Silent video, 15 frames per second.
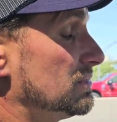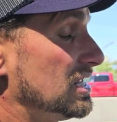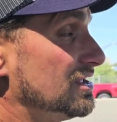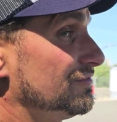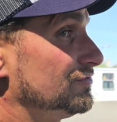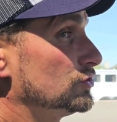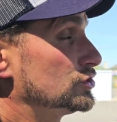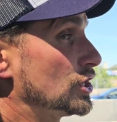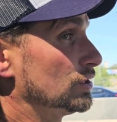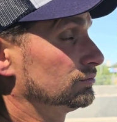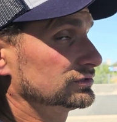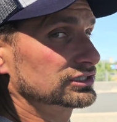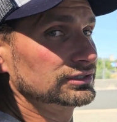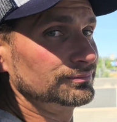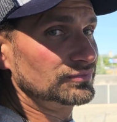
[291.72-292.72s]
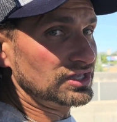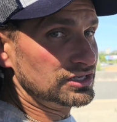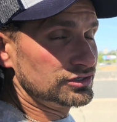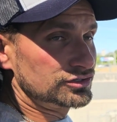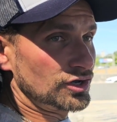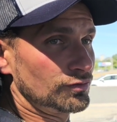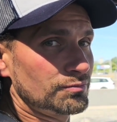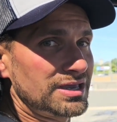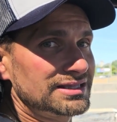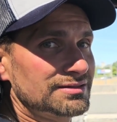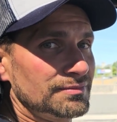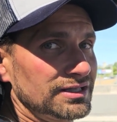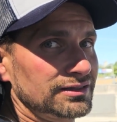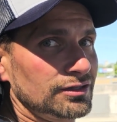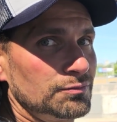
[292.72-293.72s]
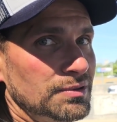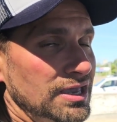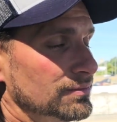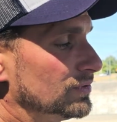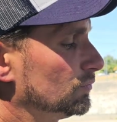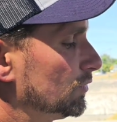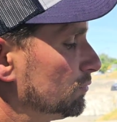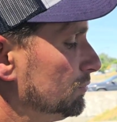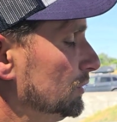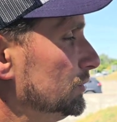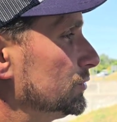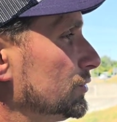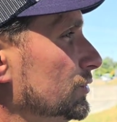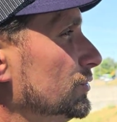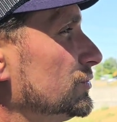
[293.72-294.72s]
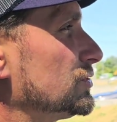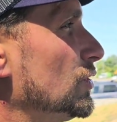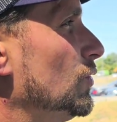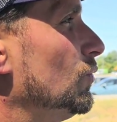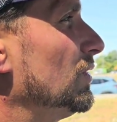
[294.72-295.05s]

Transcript: And if you don't, and you don't make the monthly payment with Blue Cruise,